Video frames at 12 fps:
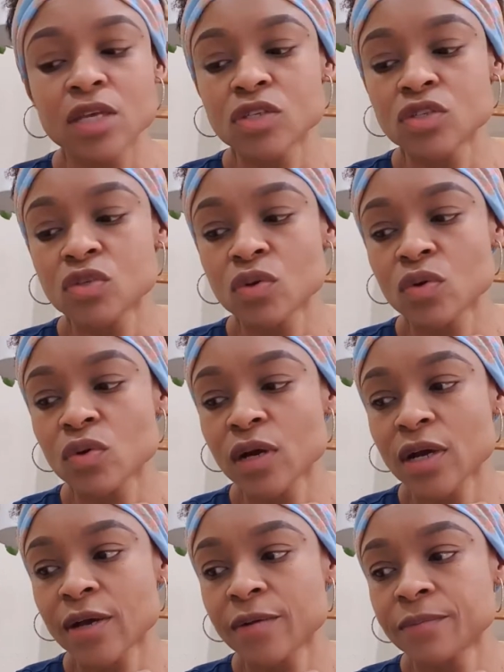So
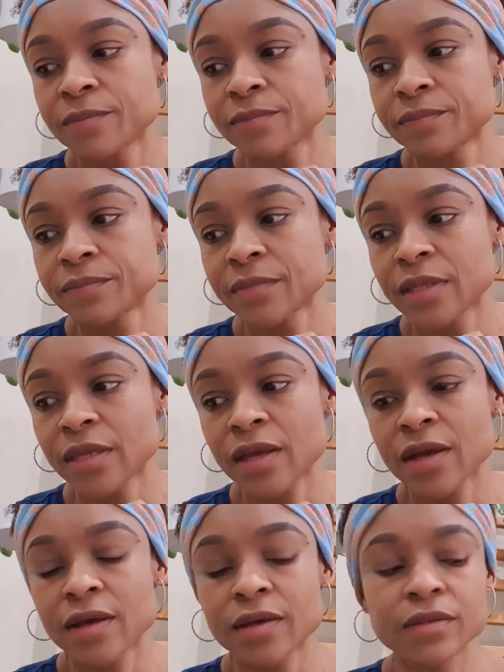
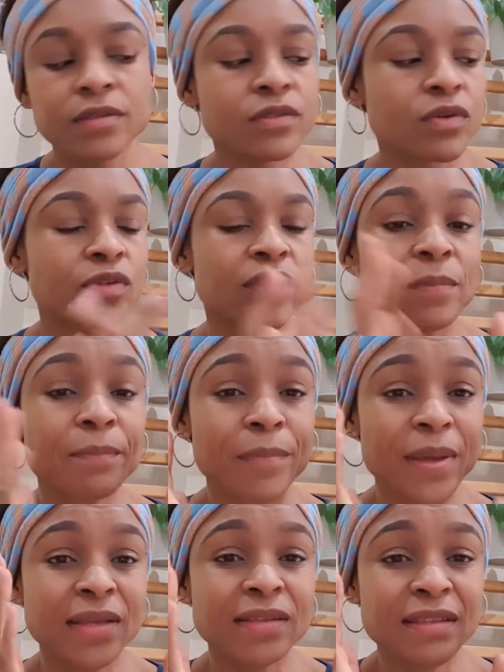yeah, so
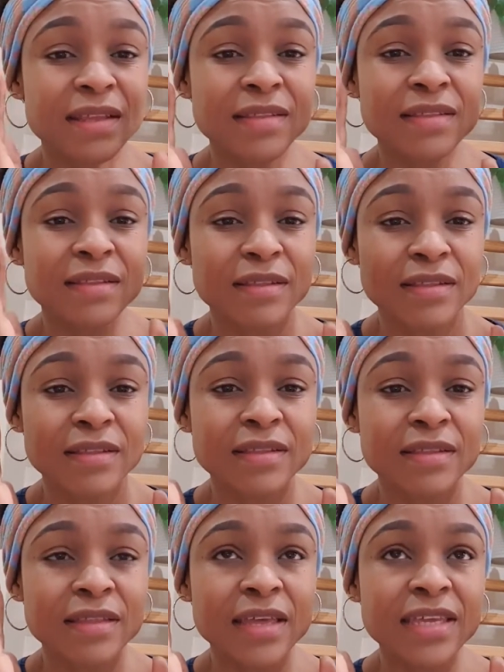
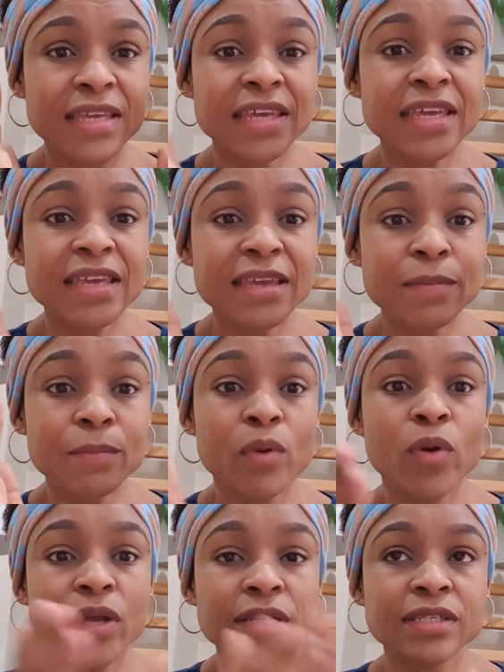the key
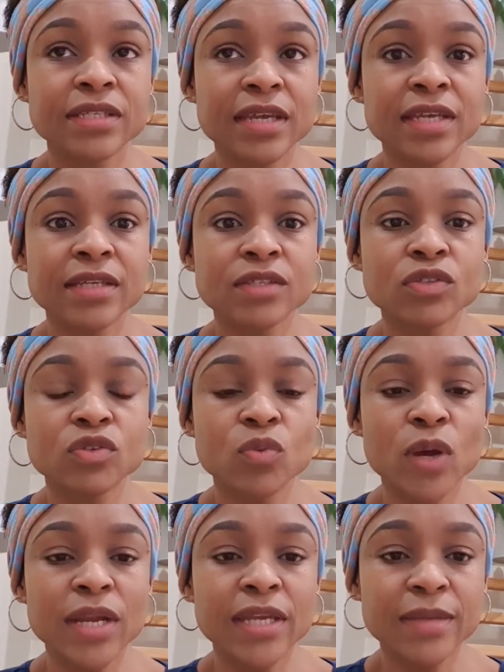point here is you
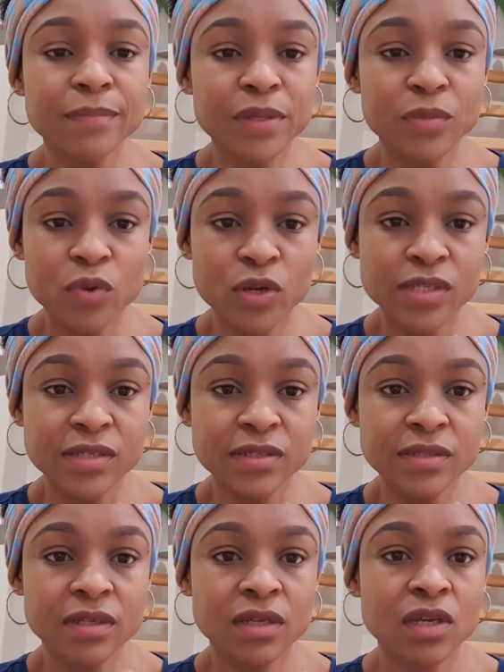want to keep it moist.
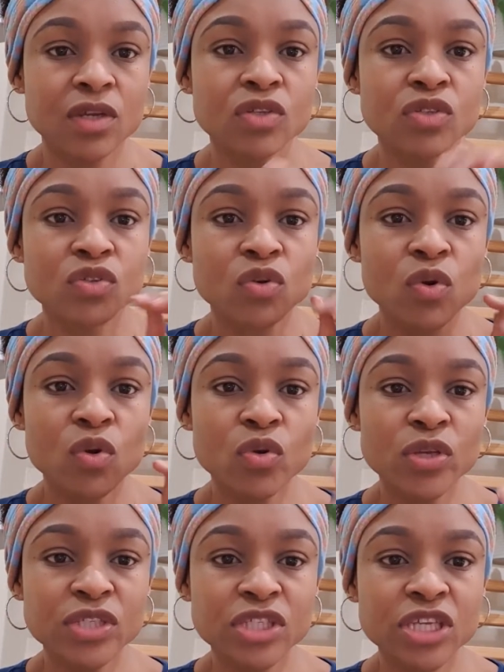So
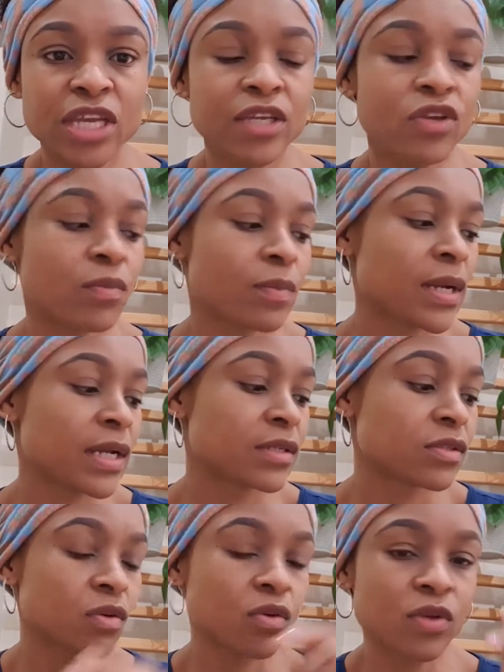always check your
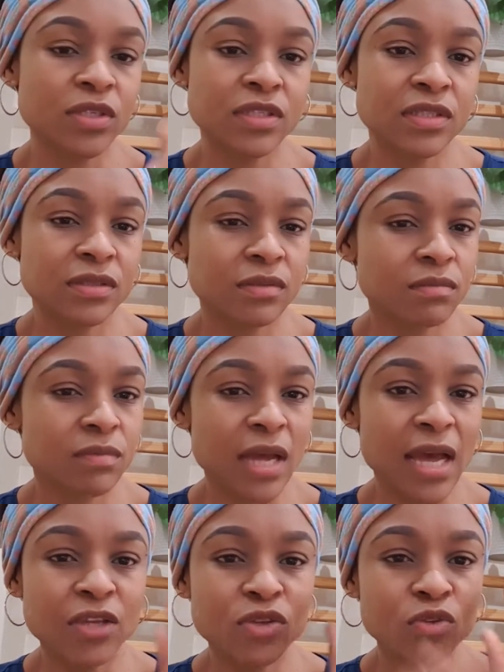plants.
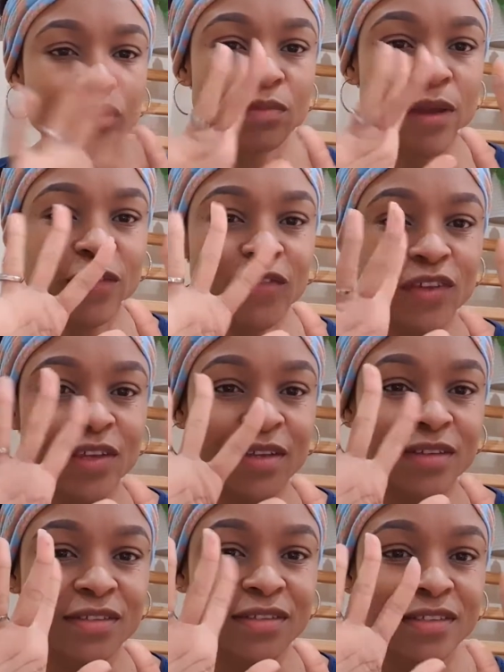I use my
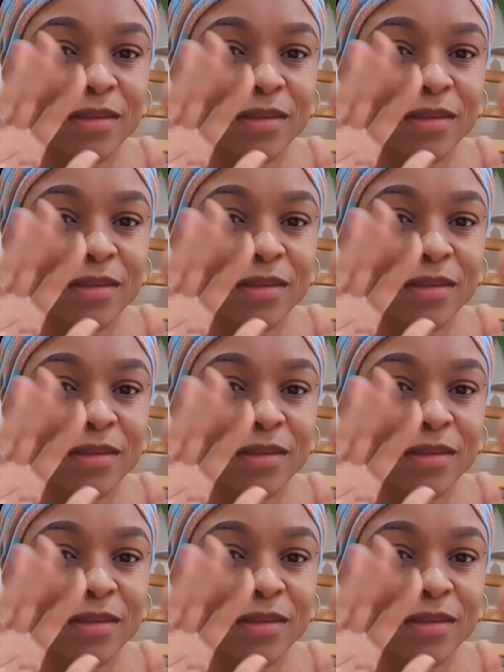fingers.